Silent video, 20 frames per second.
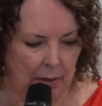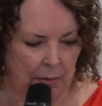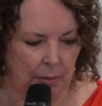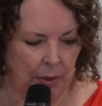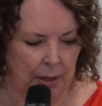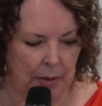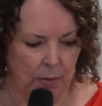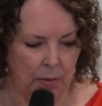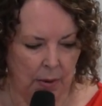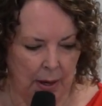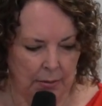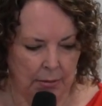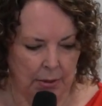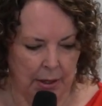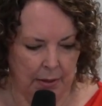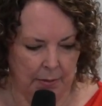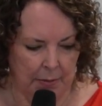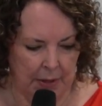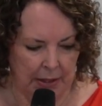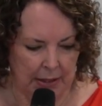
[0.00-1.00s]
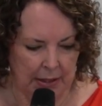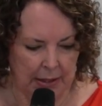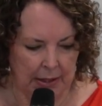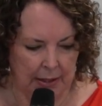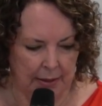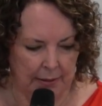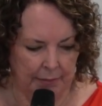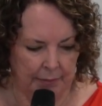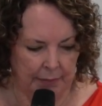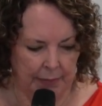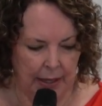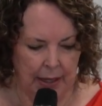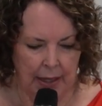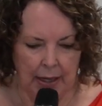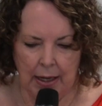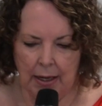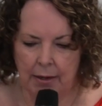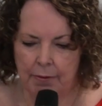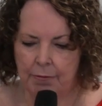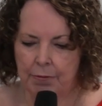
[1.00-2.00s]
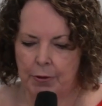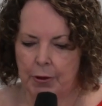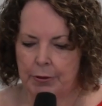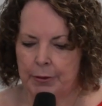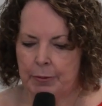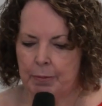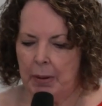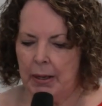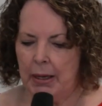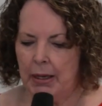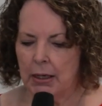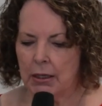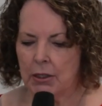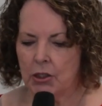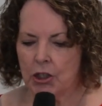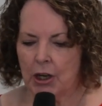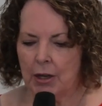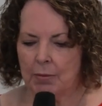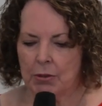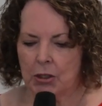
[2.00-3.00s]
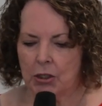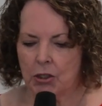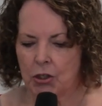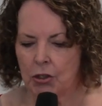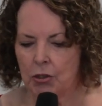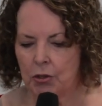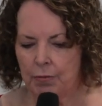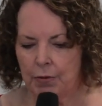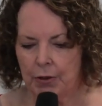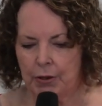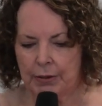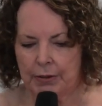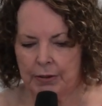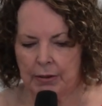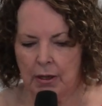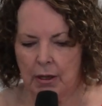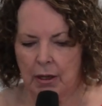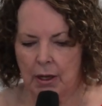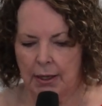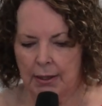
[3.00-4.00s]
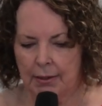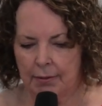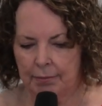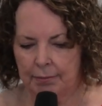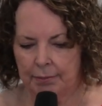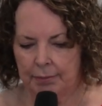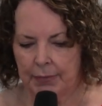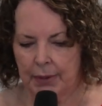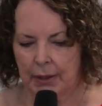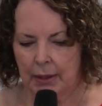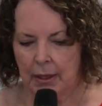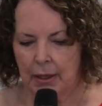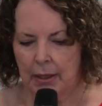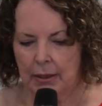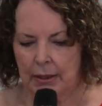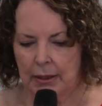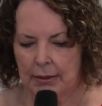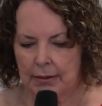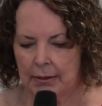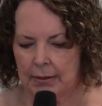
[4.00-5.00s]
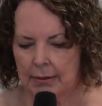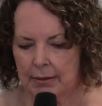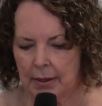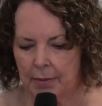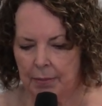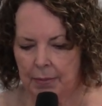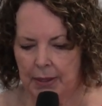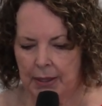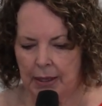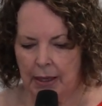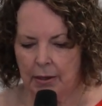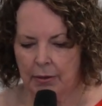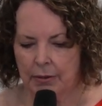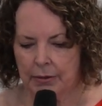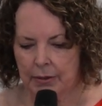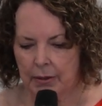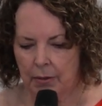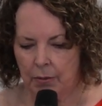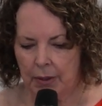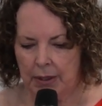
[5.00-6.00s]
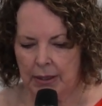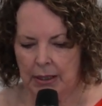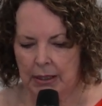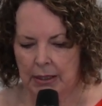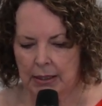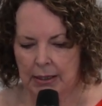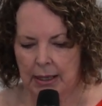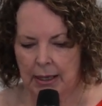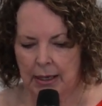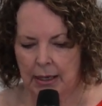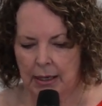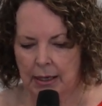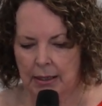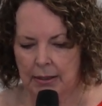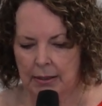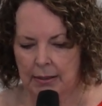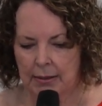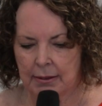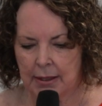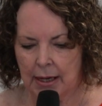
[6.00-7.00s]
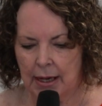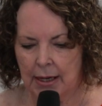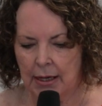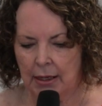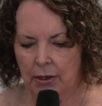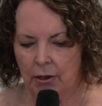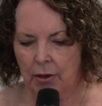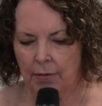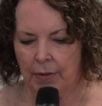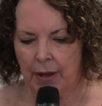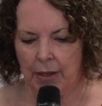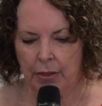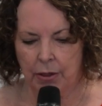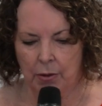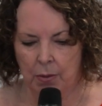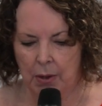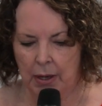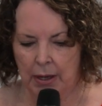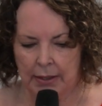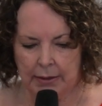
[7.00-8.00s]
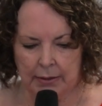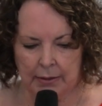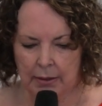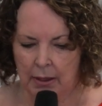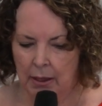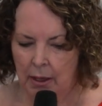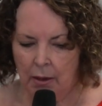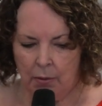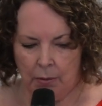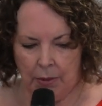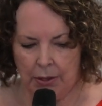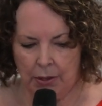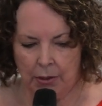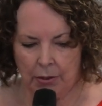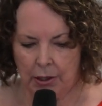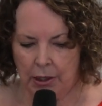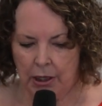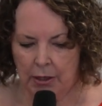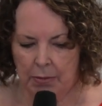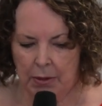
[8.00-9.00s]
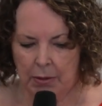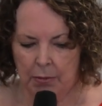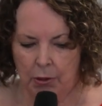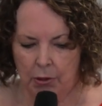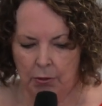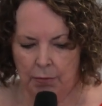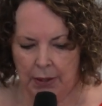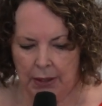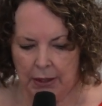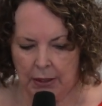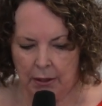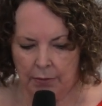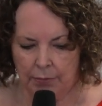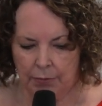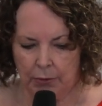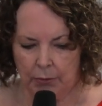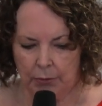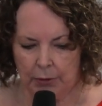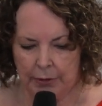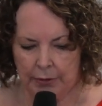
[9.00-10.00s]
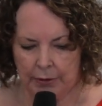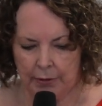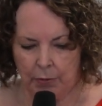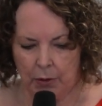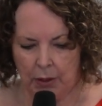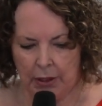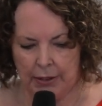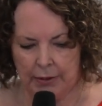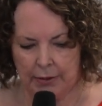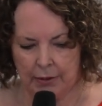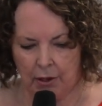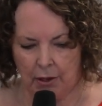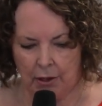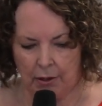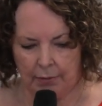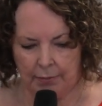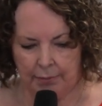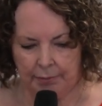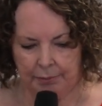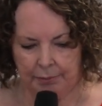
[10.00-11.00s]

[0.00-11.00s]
We welcome it. In 1 Peter chapter 2, verse 9, this is something else that we need to get an understanding of. Otherwise, we're not going to be moving in the fullness of what he's got.